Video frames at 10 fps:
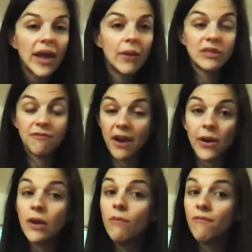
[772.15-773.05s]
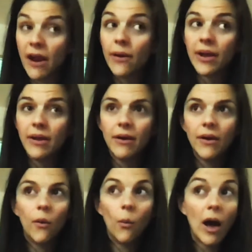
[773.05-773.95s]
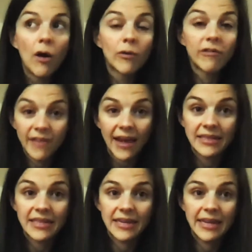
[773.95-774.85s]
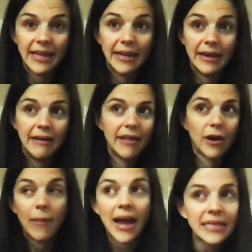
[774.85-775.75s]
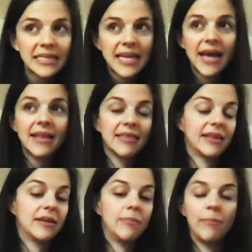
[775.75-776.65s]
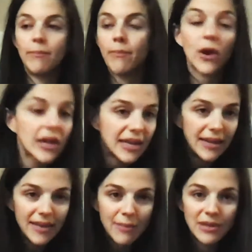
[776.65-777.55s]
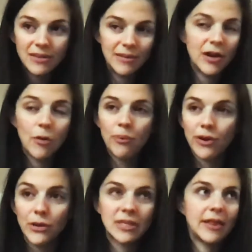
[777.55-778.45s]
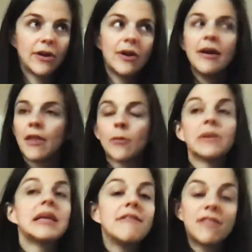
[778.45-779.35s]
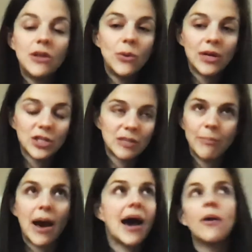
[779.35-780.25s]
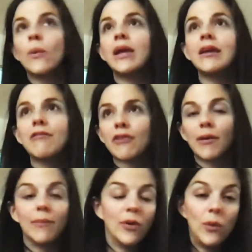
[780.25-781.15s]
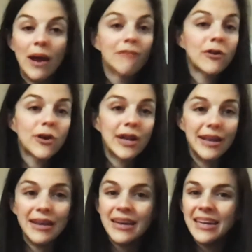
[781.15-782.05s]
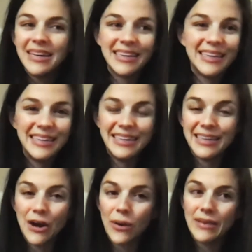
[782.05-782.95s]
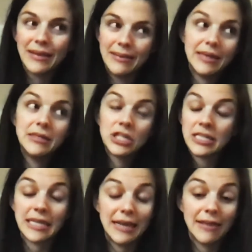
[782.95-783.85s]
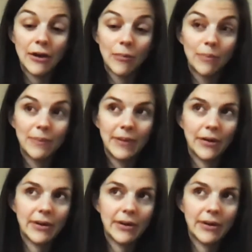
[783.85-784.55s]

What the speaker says: And it was very, very well reflected in their mindset, the marketing they produce, their belief that you can just buy weed from whoever, and and then just seeing their